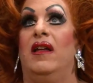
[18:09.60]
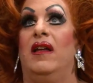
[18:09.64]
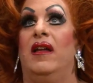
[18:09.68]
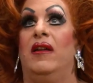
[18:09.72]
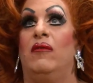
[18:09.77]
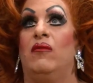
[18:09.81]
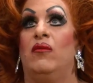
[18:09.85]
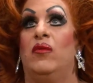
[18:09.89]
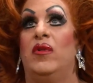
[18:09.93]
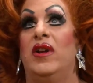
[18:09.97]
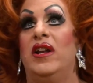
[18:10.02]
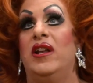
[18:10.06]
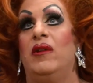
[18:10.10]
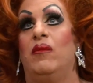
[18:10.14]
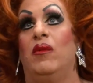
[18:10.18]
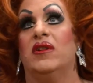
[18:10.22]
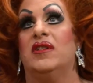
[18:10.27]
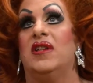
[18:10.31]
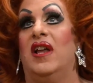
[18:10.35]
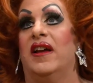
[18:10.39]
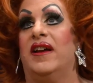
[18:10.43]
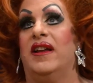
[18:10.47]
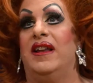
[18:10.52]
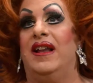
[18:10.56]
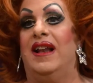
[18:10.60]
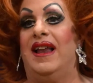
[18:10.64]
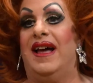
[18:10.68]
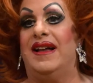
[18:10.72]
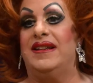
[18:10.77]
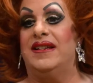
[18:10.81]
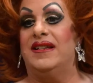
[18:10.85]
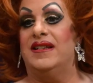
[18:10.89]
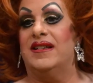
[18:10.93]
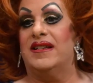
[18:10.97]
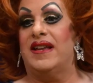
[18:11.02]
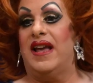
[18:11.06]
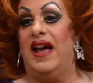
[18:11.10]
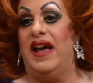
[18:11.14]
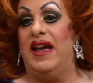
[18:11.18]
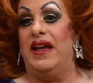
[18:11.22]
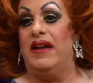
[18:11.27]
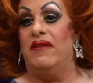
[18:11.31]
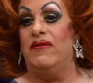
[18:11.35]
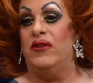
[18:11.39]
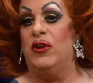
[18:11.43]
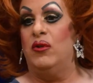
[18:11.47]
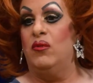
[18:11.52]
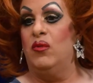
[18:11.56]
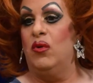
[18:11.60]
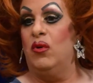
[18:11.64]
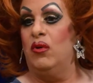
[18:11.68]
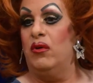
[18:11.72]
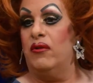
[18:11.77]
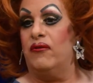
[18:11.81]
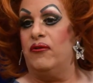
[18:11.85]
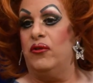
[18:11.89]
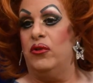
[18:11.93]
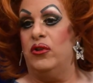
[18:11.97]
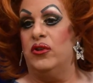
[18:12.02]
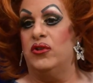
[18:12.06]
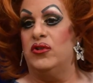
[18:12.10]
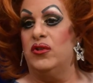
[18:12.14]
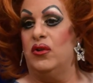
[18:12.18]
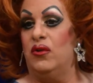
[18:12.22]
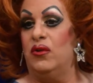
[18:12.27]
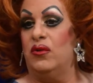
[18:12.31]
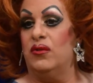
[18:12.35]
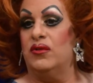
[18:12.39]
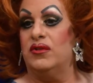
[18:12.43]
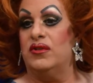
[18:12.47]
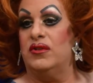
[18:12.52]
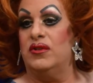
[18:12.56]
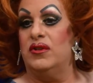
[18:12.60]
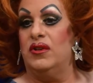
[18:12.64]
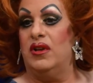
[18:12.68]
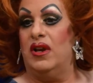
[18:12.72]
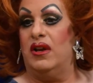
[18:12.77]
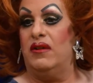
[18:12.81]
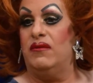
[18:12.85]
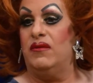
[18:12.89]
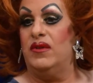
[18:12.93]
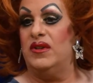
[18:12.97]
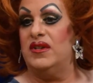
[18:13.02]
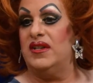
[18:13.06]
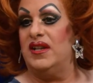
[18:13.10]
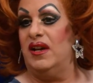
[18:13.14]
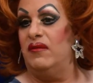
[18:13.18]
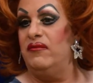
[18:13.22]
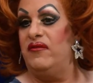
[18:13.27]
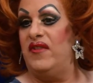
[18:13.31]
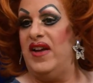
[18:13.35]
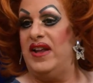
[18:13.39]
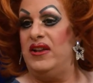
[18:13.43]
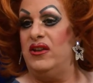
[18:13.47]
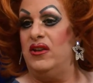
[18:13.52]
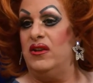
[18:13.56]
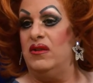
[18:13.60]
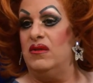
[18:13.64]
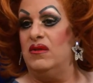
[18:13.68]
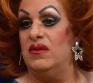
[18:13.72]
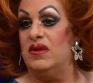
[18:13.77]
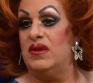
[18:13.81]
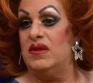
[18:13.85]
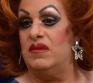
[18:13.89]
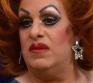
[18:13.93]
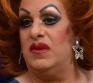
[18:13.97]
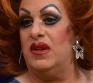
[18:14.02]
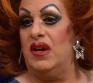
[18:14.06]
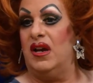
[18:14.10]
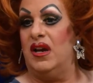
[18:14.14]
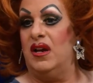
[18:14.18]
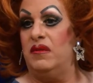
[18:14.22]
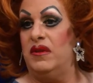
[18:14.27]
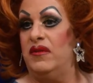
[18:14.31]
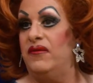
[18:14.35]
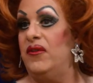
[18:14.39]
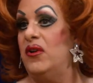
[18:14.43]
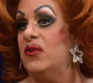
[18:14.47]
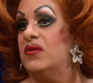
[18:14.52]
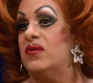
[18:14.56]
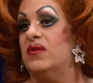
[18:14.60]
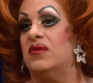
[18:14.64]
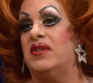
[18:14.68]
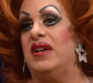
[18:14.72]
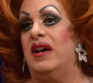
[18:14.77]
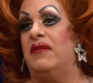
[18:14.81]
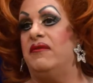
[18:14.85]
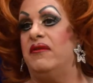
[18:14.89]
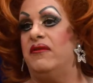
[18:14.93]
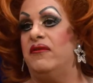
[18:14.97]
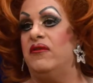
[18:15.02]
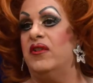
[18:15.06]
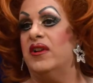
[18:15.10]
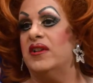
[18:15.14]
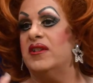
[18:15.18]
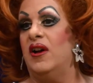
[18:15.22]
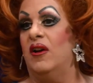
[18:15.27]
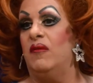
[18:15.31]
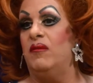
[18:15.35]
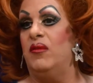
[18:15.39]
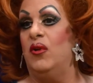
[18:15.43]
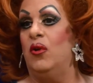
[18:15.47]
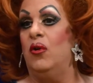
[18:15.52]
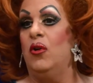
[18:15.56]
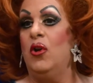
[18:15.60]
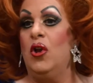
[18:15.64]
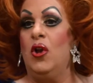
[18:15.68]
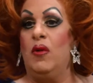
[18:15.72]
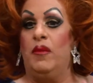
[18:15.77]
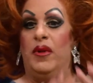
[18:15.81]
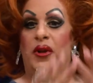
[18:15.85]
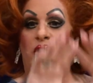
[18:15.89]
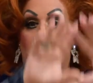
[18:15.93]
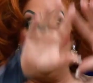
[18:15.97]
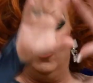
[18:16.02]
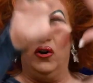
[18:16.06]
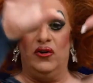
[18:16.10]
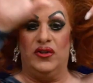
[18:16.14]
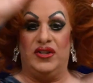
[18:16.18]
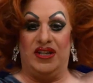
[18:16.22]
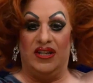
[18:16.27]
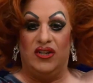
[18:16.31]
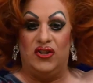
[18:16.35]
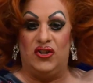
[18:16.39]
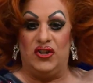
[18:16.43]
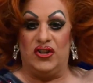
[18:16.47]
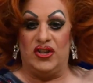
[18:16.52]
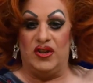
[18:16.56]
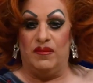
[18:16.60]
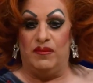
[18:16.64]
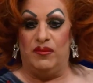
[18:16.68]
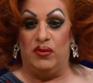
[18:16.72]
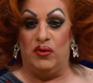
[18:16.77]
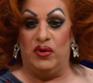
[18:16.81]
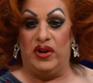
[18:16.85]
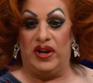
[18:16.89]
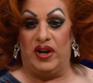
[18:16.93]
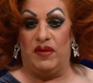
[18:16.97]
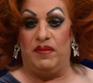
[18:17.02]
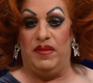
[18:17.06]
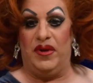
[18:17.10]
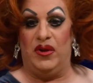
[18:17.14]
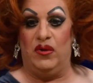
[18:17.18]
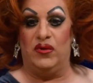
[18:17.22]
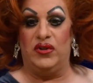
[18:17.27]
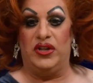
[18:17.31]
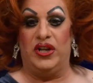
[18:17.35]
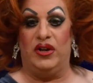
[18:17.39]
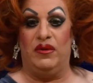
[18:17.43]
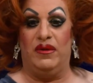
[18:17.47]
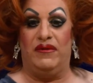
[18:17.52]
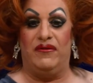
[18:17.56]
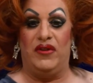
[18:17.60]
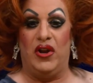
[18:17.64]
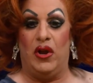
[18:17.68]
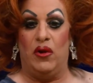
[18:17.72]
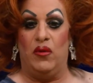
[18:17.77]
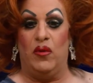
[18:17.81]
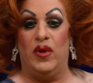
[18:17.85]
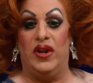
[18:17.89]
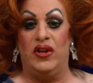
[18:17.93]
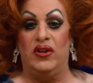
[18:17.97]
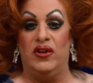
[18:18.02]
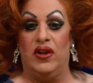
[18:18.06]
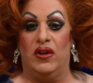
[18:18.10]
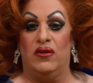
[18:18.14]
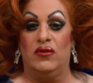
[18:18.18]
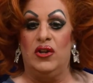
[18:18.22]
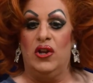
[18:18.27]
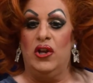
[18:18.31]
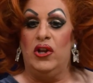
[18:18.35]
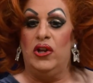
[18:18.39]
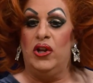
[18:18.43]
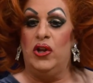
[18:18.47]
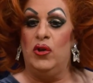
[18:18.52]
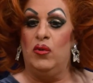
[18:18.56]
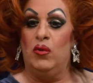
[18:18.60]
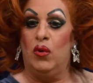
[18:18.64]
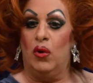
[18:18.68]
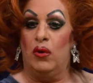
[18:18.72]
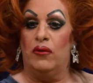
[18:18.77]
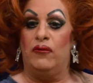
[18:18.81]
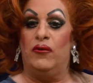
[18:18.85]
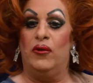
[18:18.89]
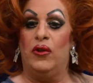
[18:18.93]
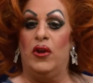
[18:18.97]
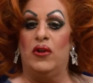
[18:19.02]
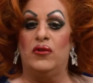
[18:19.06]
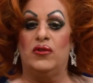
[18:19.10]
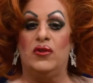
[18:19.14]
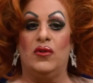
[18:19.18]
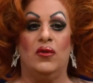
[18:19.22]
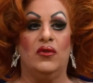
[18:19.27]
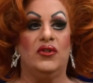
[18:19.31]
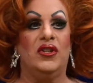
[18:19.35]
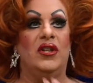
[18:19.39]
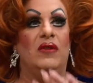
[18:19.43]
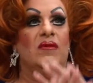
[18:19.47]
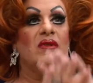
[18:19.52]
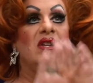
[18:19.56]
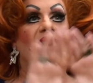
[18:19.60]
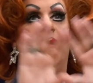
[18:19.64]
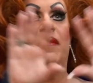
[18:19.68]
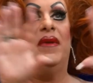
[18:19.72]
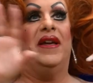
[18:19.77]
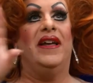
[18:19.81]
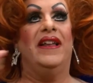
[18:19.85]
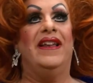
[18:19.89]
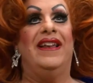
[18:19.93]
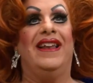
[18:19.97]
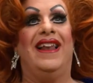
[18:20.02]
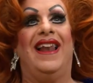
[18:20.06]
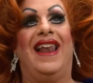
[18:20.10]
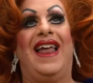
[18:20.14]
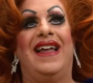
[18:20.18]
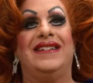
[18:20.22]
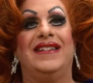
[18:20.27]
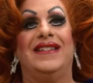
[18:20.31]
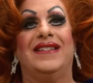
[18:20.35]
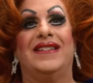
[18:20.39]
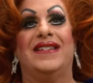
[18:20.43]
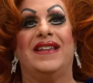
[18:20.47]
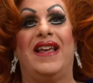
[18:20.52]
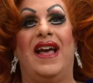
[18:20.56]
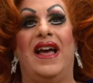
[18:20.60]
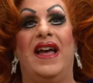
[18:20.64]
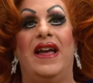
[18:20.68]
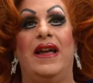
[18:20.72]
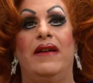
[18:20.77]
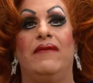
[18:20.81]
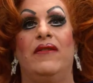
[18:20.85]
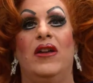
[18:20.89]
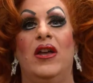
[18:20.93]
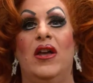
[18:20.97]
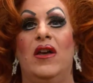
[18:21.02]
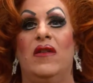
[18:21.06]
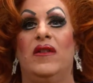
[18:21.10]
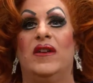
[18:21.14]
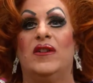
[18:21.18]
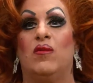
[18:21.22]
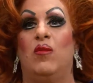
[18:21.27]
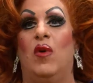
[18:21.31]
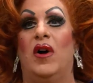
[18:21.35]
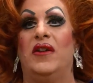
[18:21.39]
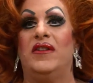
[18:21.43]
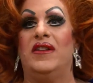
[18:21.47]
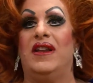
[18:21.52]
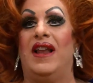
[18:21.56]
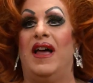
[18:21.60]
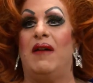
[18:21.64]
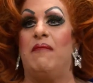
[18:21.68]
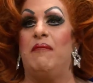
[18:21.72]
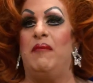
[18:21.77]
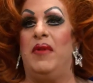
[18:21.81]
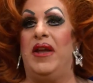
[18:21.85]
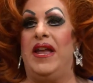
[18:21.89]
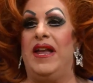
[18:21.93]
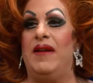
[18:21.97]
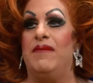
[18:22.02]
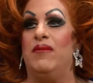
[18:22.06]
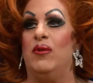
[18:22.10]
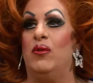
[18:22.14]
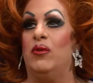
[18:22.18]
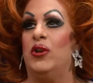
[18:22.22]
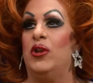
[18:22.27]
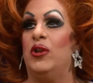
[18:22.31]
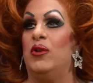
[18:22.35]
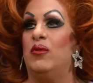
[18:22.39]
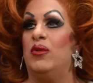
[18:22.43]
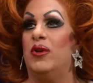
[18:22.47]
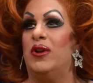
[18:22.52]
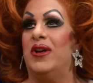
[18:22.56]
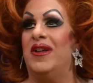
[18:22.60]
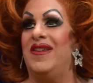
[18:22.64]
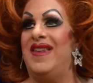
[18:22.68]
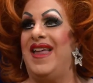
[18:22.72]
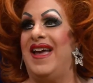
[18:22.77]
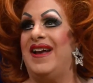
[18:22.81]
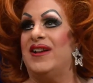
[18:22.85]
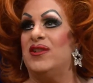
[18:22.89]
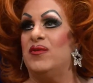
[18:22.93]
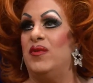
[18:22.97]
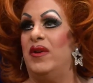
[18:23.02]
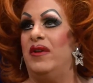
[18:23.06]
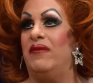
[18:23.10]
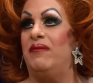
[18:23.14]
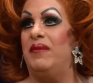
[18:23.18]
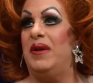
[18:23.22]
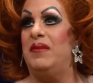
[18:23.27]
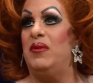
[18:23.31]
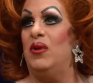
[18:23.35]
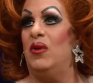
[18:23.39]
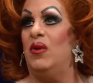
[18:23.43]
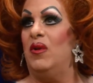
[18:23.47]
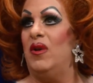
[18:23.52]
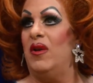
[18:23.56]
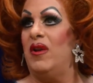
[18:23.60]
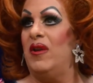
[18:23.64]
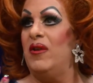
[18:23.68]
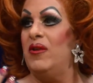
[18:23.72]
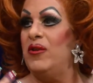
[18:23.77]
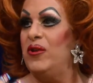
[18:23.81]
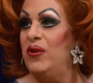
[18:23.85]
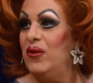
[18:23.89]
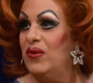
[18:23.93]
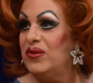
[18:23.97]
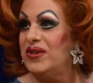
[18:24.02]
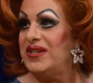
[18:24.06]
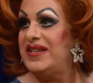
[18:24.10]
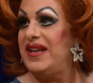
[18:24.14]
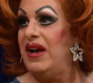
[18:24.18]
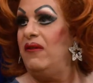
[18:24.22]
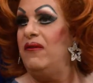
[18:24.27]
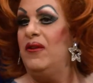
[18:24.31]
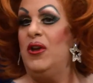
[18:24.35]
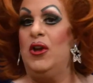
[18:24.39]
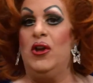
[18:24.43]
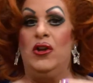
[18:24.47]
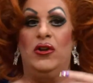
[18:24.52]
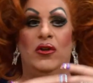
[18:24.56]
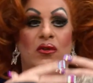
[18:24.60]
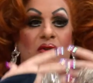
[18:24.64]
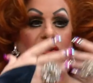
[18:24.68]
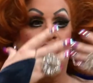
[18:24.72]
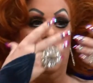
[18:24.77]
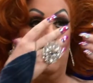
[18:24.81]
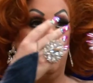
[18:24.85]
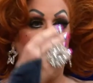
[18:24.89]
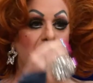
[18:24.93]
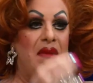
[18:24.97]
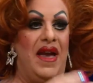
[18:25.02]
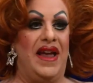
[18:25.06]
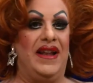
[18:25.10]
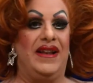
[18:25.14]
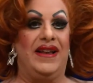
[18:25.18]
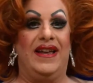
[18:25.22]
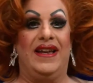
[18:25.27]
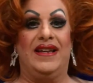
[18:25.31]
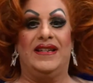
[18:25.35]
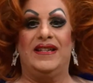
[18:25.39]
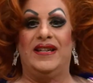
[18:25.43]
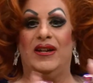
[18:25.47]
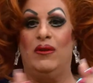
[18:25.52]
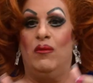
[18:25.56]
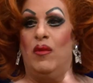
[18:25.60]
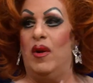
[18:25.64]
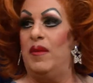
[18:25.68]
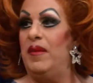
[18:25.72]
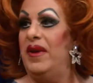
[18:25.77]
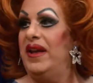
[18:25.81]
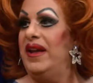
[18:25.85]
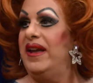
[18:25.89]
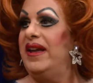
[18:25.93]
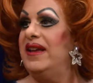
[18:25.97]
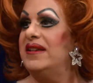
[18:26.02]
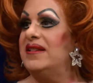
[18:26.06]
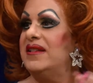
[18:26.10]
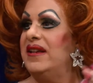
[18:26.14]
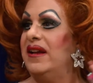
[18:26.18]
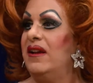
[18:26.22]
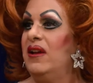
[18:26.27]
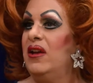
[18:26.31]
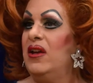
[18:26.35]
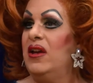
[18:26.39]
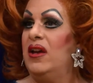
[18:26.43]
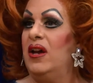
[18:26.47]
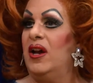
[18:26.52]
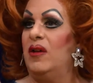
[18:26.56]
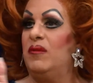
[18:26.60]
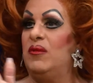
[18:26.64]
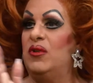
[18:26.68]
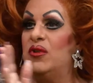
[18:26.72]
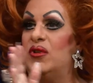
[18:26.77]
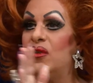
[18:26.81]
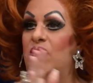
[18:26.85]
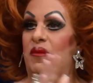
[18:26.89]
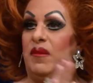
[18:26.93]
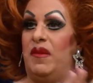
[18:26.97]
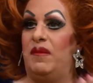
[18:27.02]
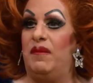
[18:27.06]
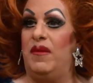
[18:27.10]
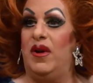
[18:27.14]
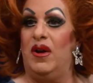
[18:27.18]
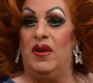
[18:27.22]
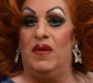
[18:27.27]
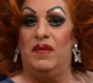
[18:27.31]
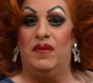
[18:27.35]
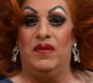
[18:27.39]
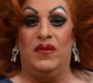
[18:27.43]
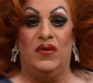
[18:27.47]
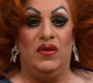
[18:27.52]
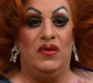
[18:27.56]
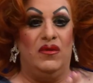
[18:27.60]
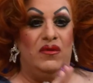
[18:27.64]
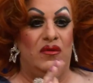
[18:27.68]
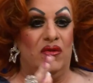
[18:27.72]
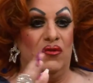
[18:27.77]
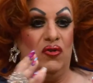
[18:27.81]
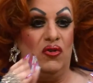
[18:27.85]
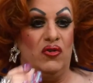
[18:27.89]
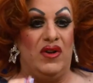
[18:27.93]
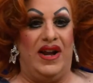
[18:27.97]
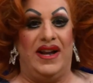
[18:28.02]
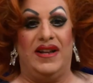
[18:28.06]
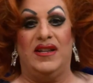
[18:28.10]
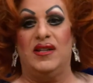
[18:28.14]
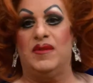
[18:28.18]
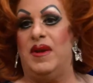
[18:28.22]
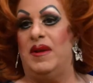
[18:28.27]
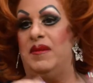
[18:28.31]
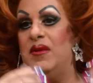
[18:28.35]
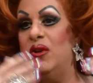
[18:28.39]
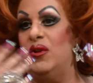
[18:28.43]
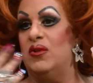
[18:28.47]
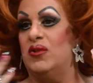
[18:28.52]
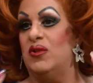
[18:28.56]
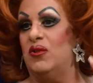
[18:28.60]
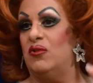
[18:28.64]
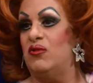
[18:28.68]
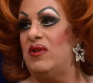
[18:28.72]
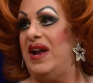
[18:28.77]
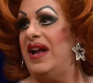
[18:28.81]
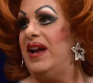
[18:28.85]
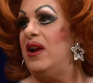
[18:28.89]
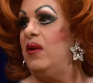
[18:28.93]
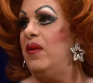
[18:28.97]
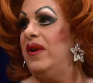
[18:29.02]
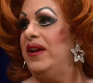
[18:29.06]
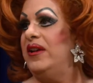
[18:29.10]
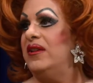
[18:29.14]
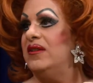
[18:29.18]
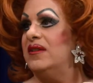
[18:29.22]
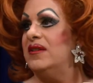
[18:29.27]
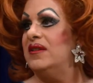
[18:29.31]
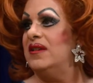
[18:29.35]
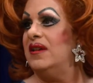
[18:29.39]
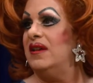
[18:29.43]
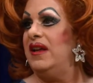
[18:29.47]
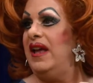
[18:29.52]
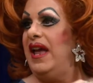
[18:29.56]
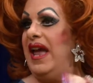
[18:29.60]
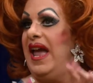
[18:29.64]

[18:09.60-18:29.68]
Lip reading: it really was like an Aladdin's cave. You walk through the doors, you know, some venues, the Vauxhall Tavern, for example, because it's just a brick building with no windows, you walk through those doors and it was like being in an Aladdin's cave, this wonderland, people that you could connect with, people yourself. You saw men kissing, women kissing, you saw trans people, you saw drag queens.